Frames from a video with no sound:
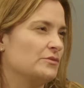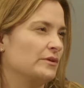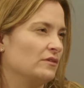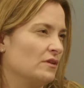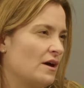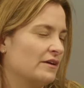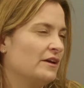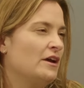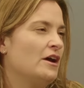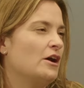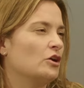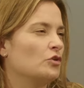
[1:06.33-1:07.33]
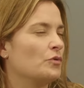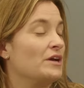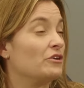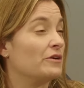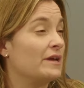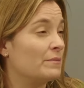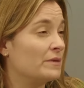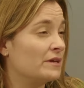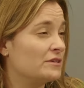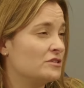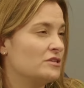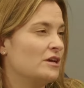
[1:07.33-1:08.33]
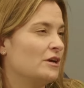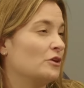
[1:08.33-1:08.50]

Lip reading: to unlock a greater image,